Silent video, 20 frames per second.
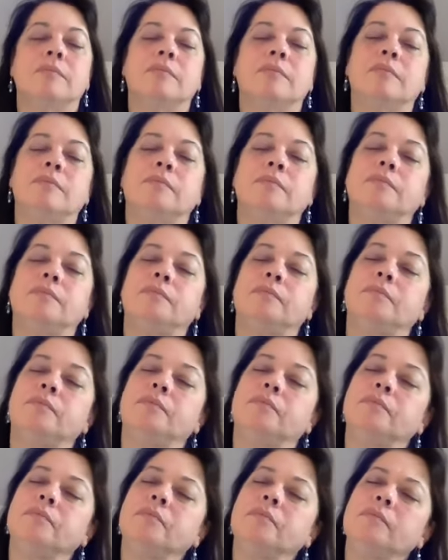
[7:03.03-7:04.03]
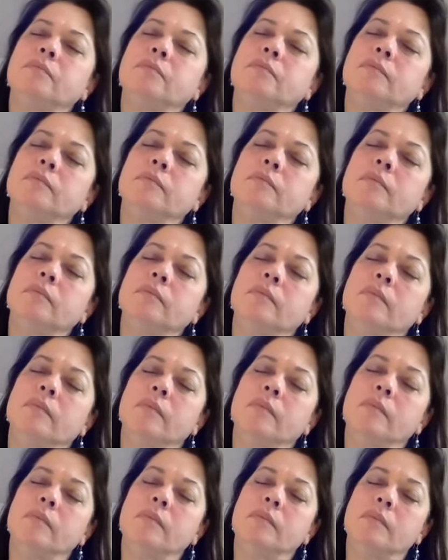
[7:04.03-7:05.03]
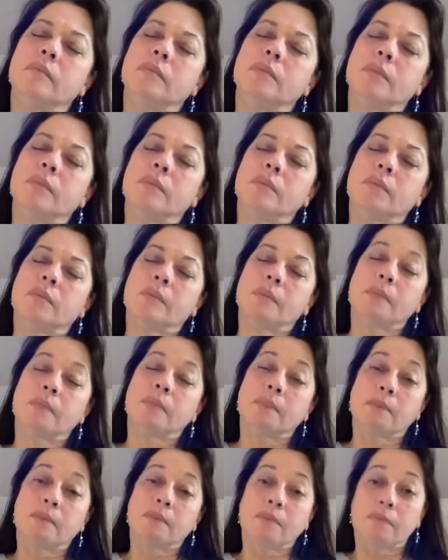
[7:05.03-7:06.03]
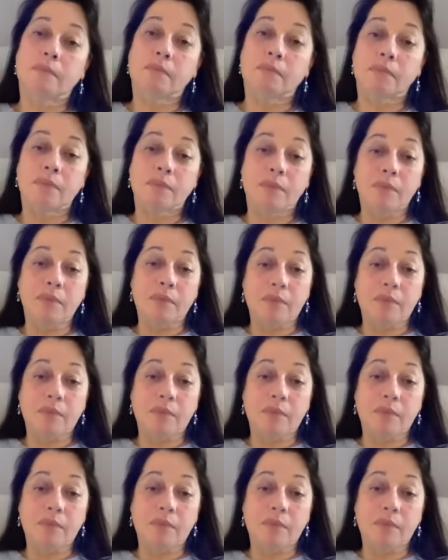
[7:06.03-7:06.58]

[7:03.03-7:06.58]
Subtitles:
[no speech]